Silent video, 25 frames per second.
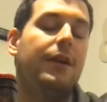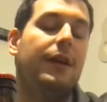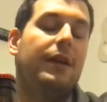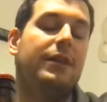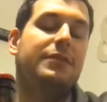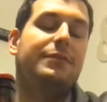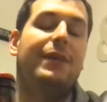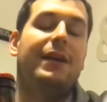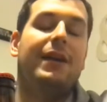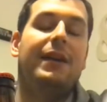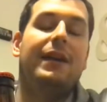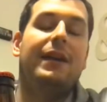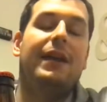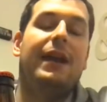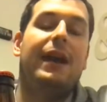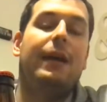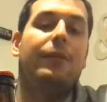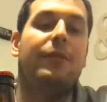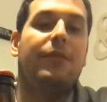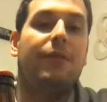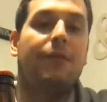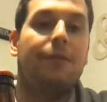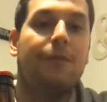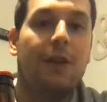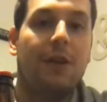are spending time
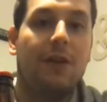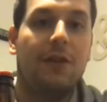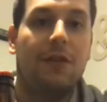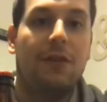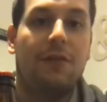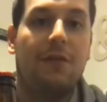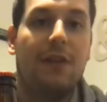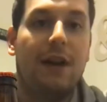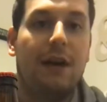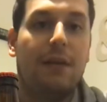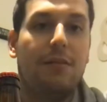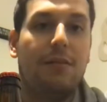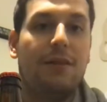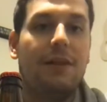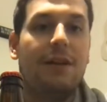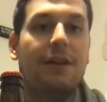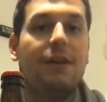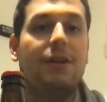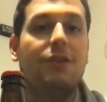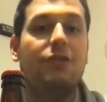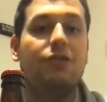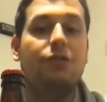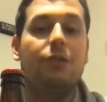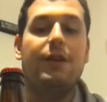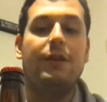with your friends and family and
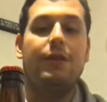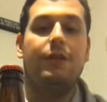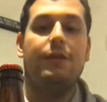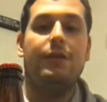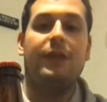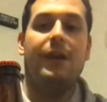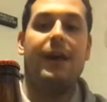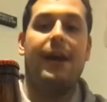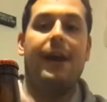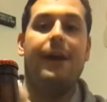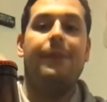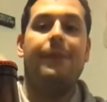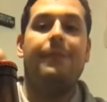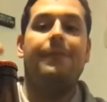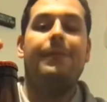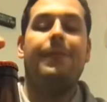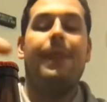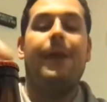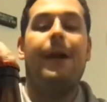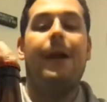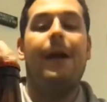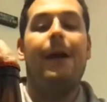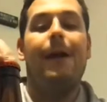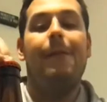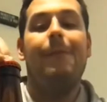enjoying your day.
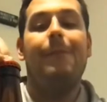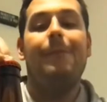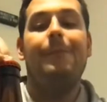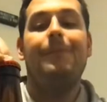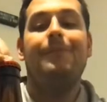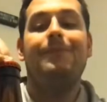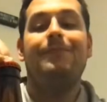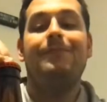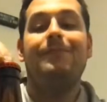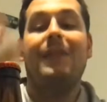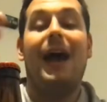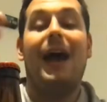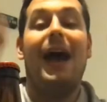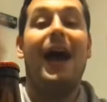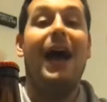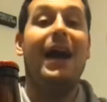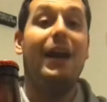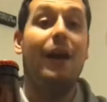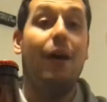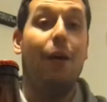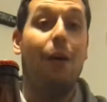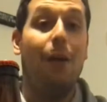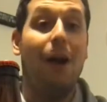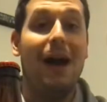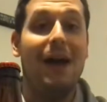Um, I
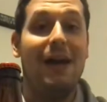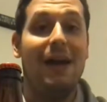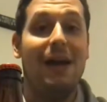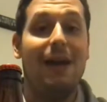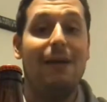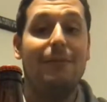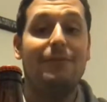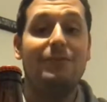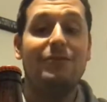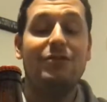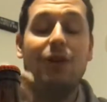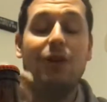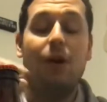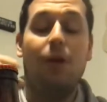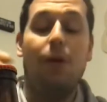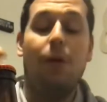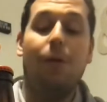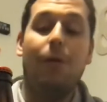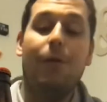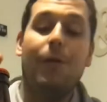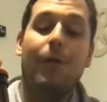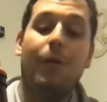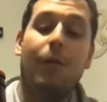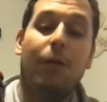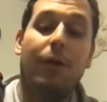know I am. So
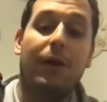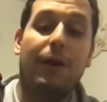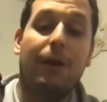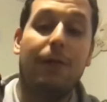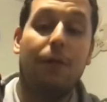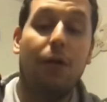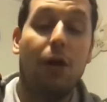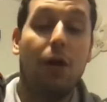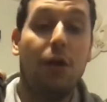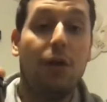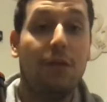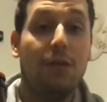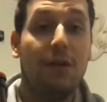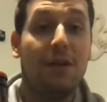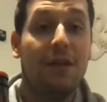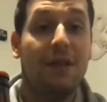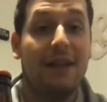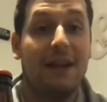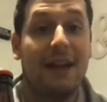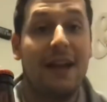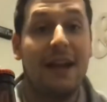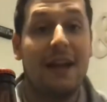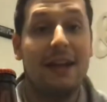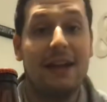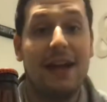what I'm rolling with
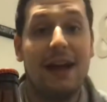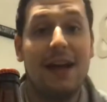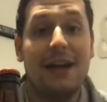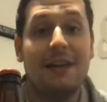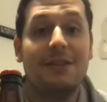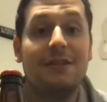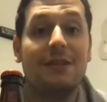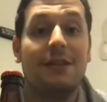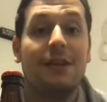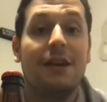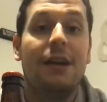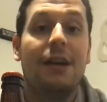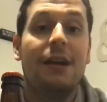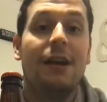again, guys,